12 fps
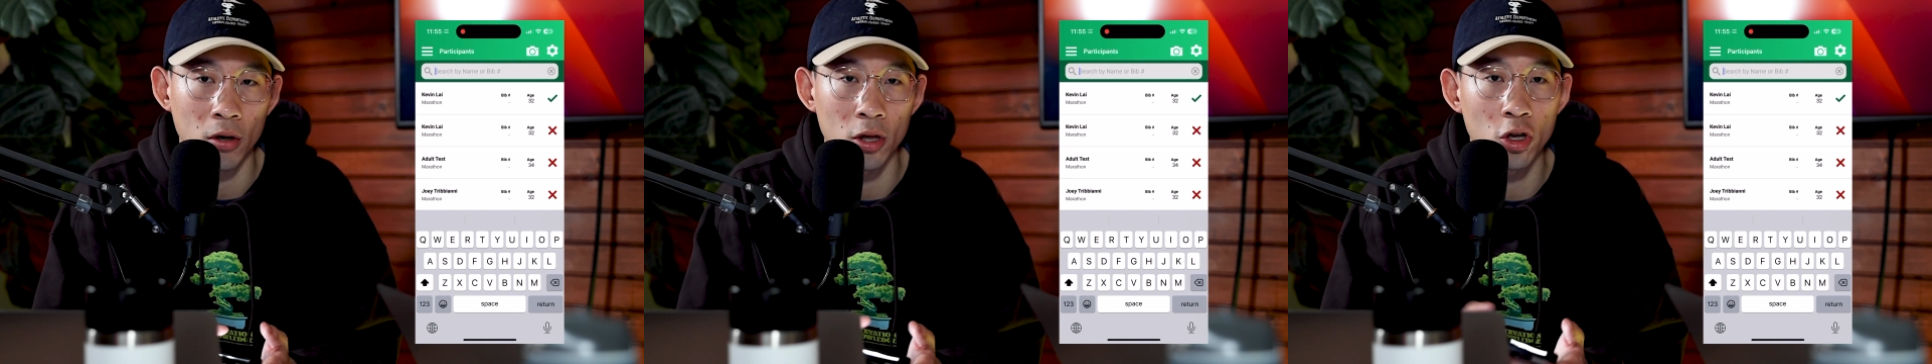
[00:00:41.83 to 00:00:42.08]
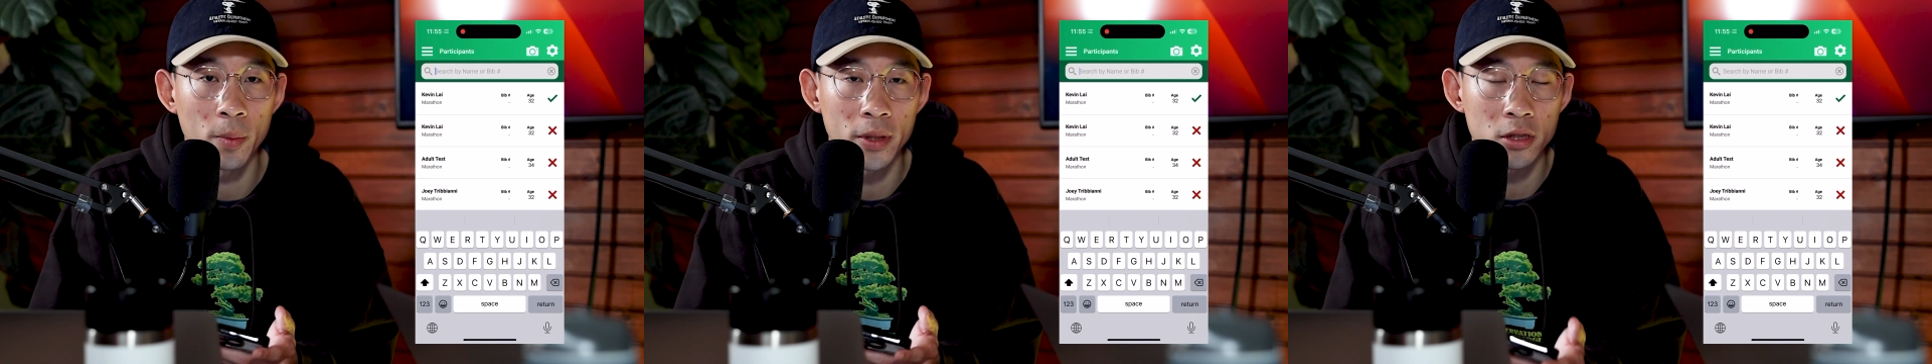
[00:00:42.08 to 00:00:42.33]
are a
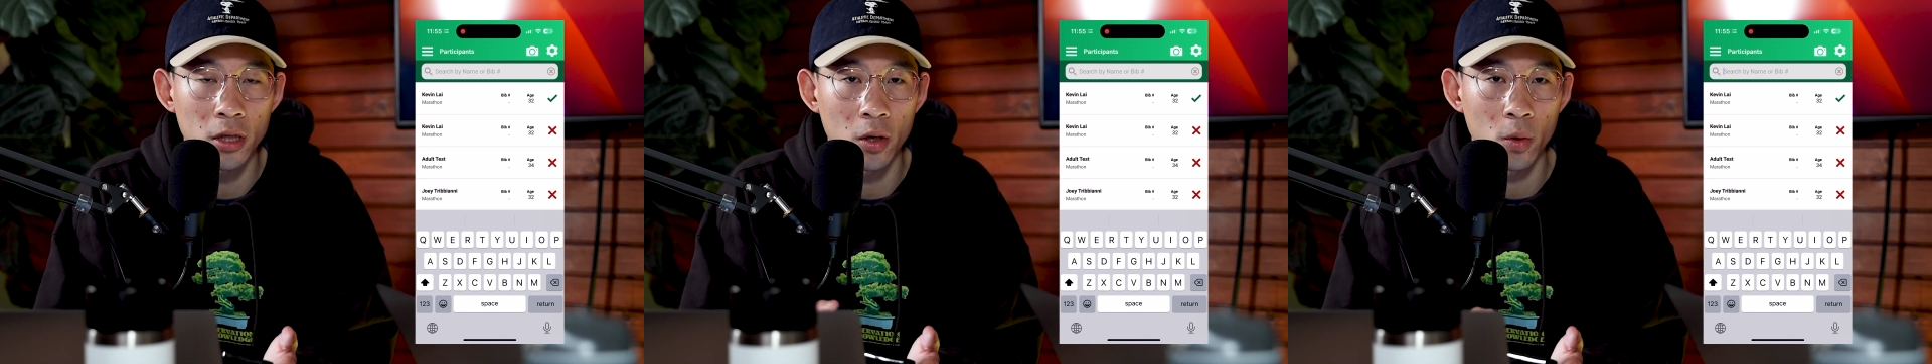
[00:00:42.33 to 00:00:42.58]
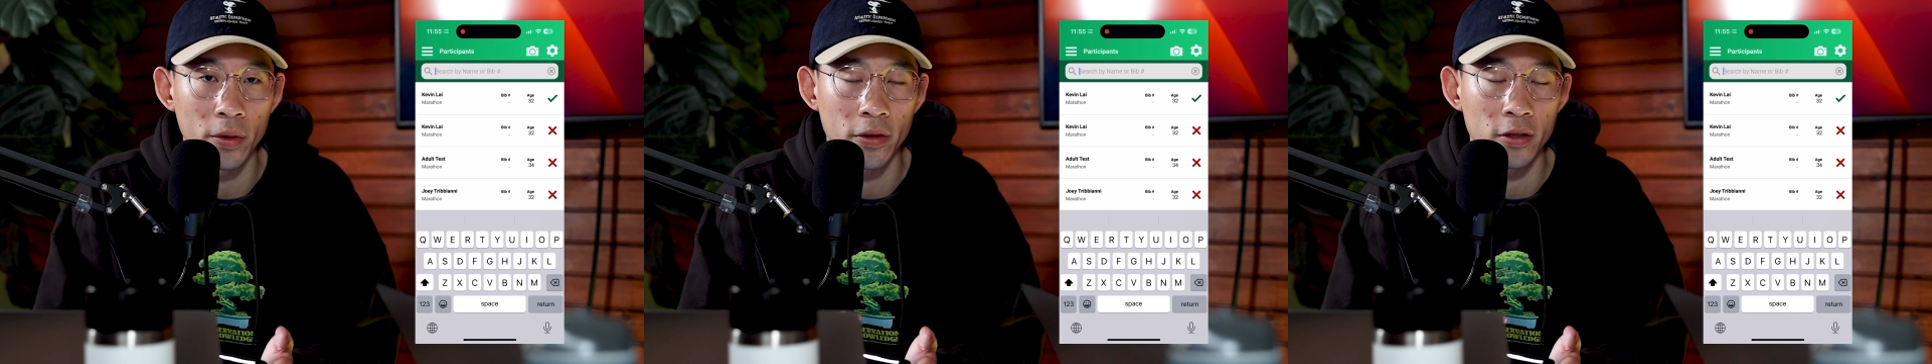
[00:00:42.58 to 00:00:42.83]
little bit
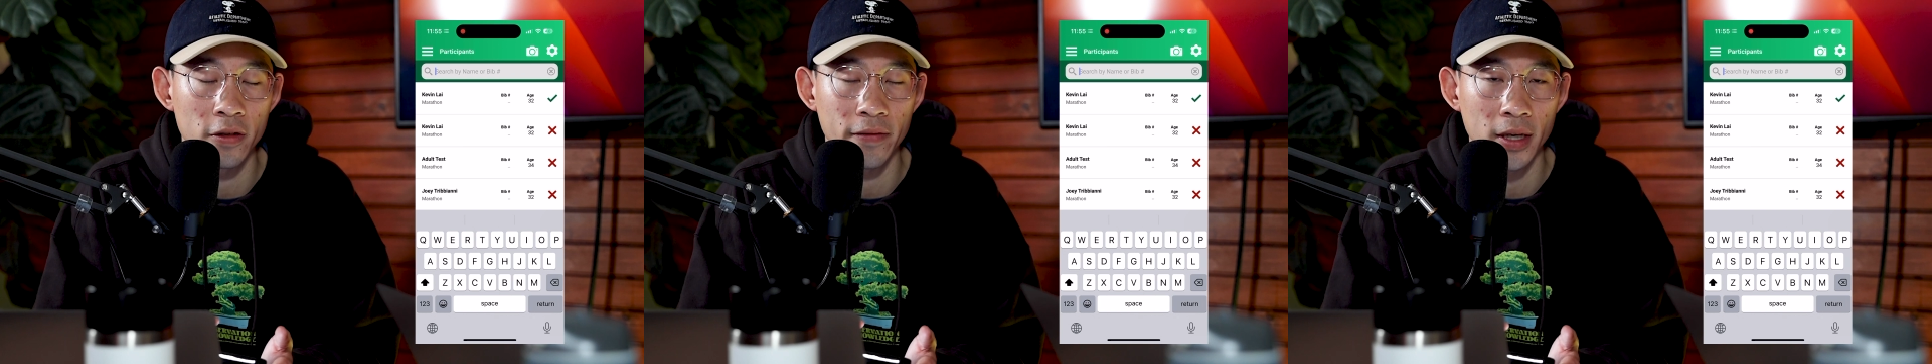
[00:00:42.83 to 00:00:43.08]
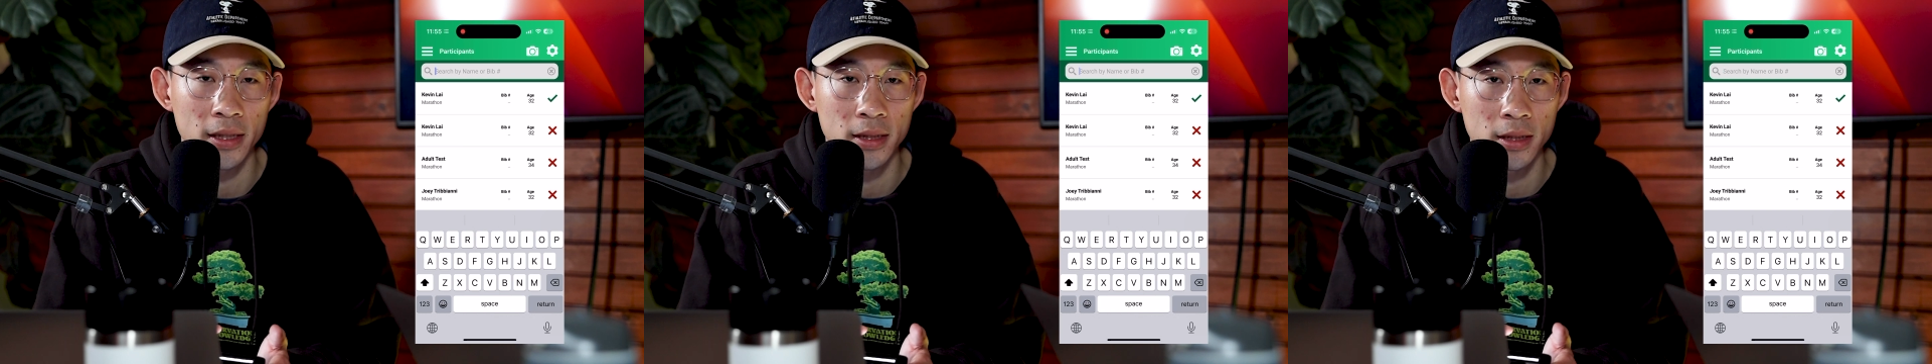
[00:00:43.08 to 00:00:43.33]
slower with their
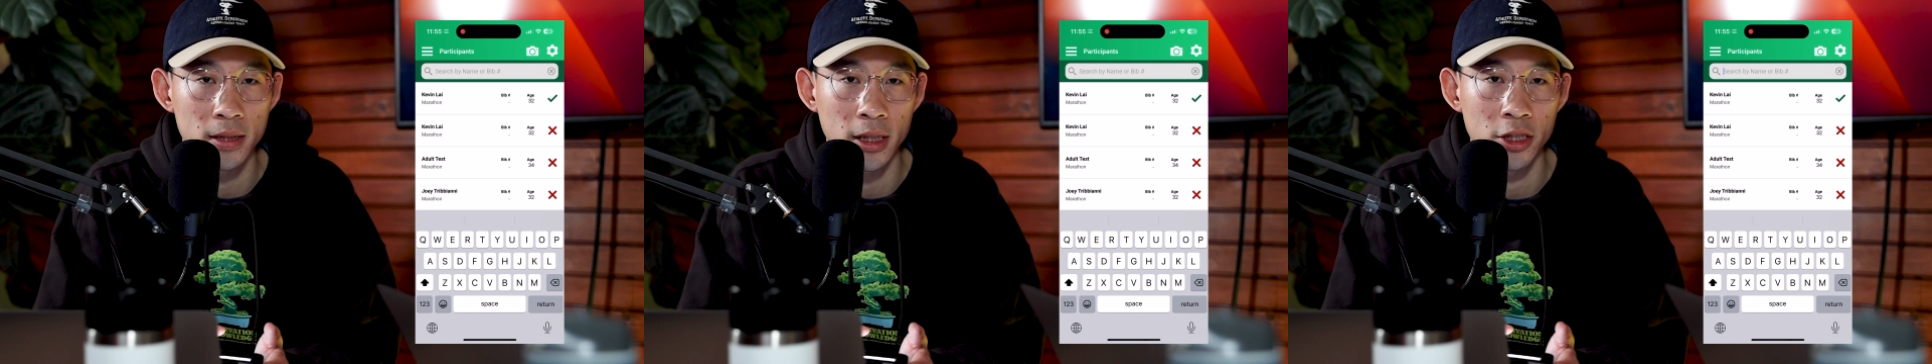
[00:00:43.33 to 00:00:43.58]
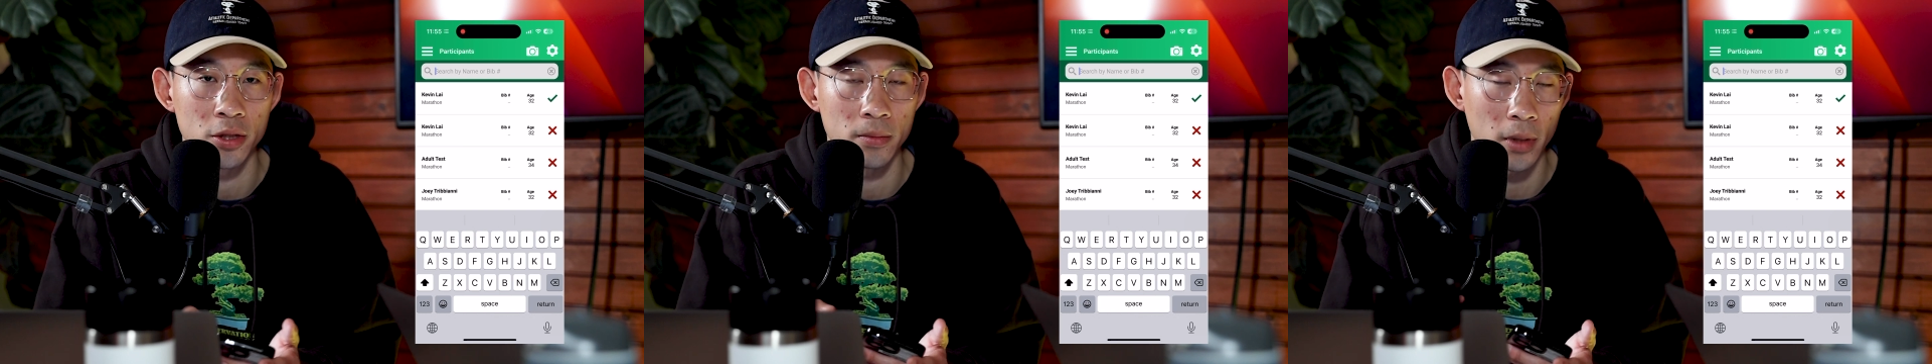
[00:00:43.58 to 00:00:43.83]
devices
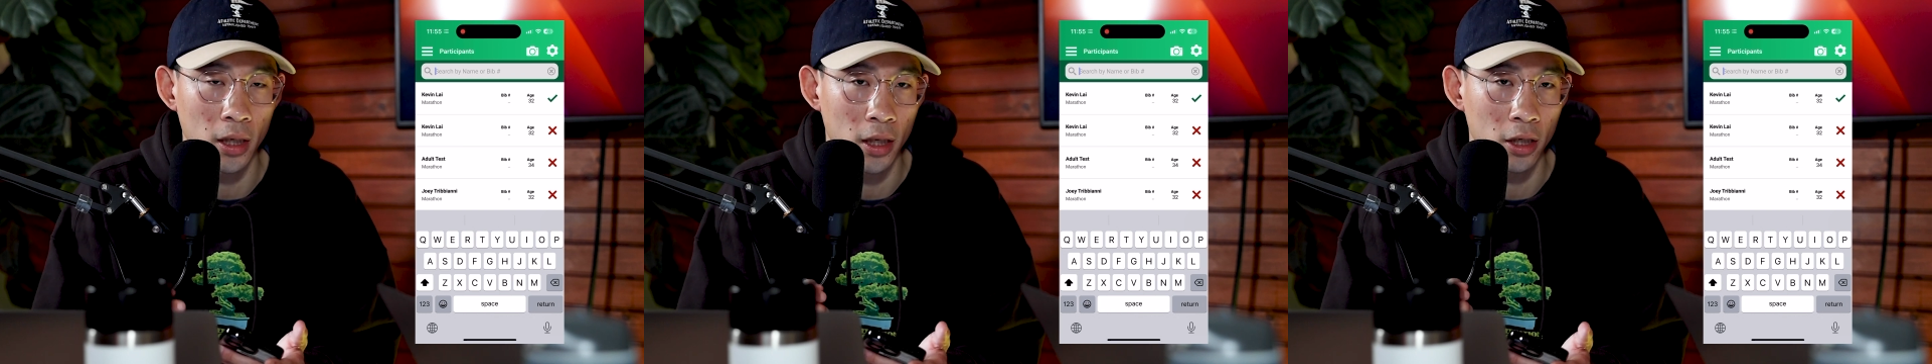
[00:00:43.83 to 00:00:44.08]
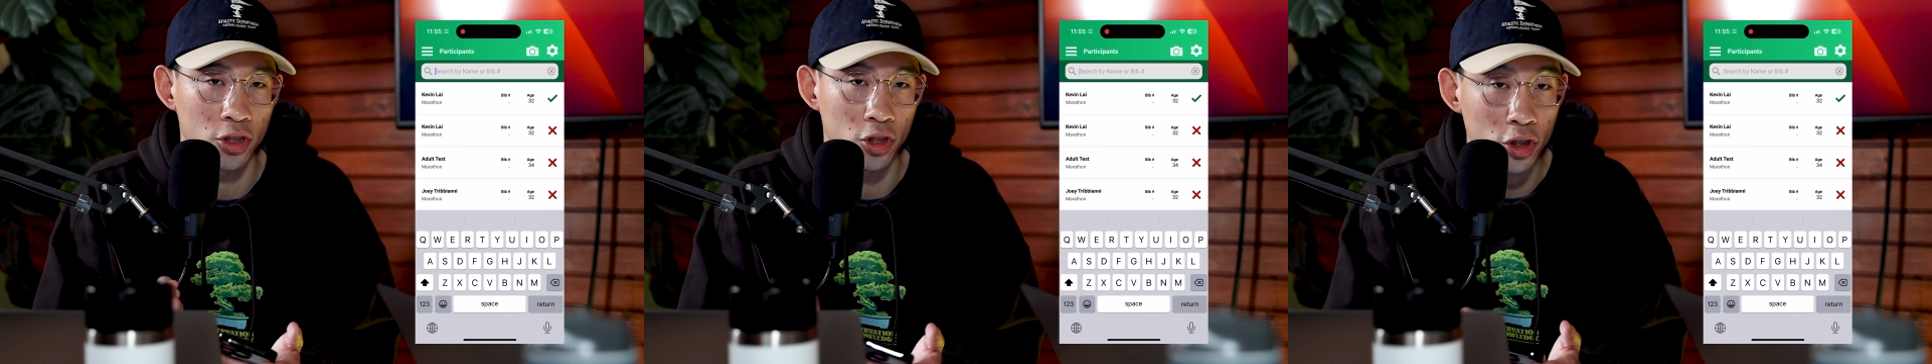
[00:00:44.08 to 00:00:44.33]
and
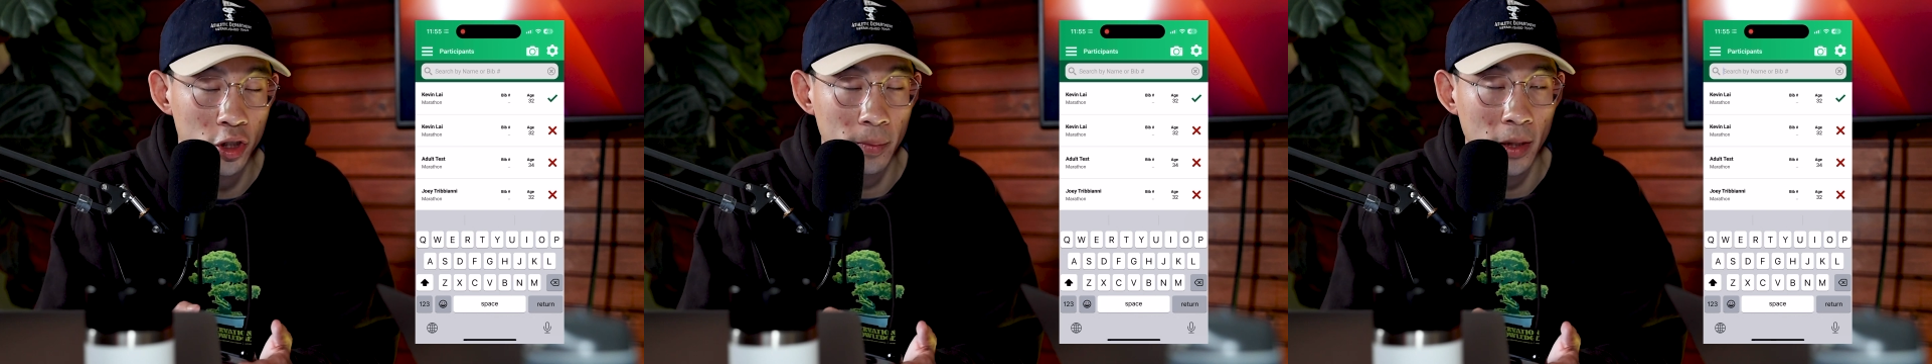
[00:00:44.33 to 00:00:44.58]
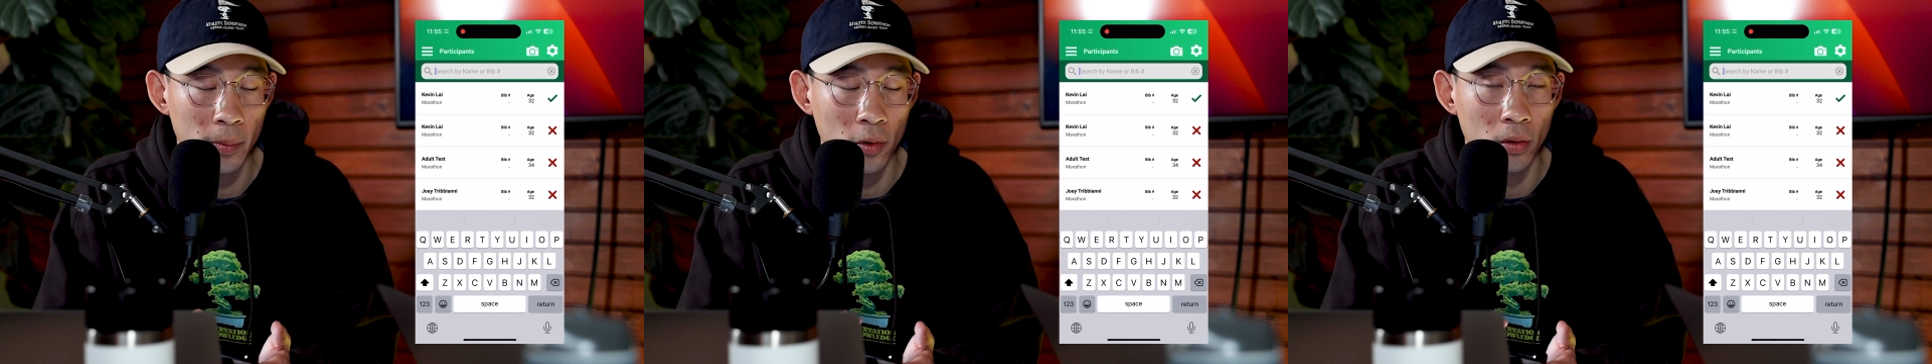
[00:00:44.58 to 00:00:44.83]
uh, searching
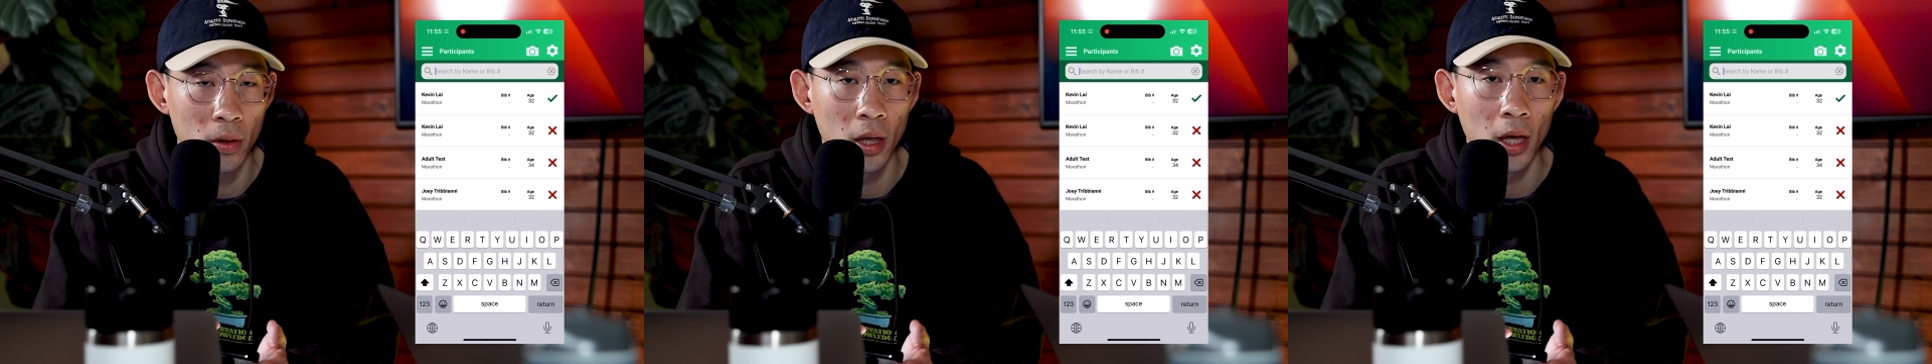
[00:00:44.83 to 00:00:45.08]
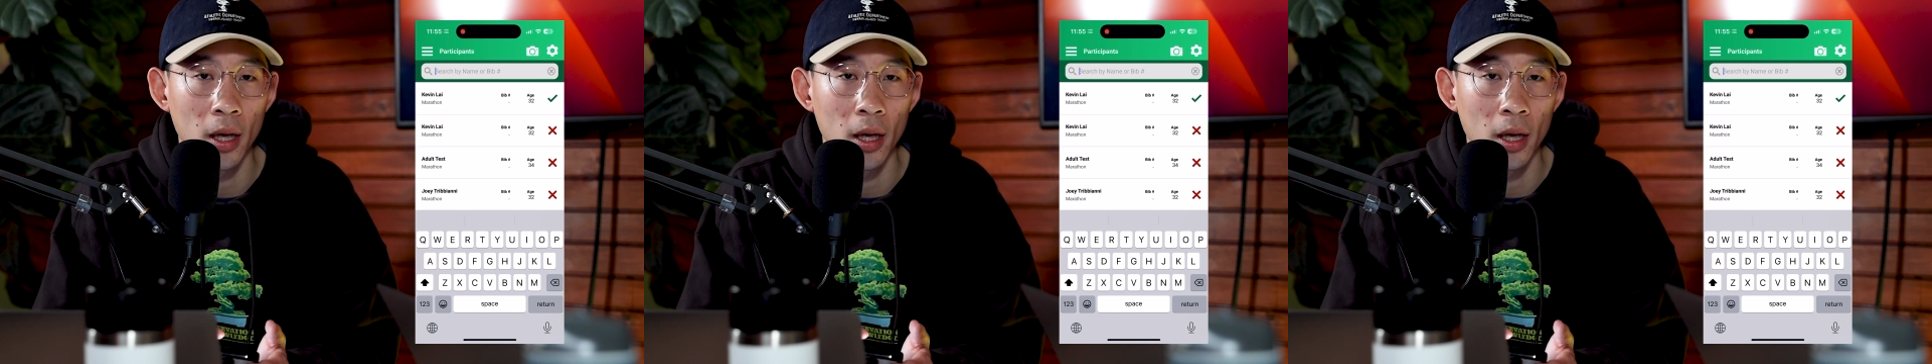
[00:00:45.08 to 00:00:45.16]
people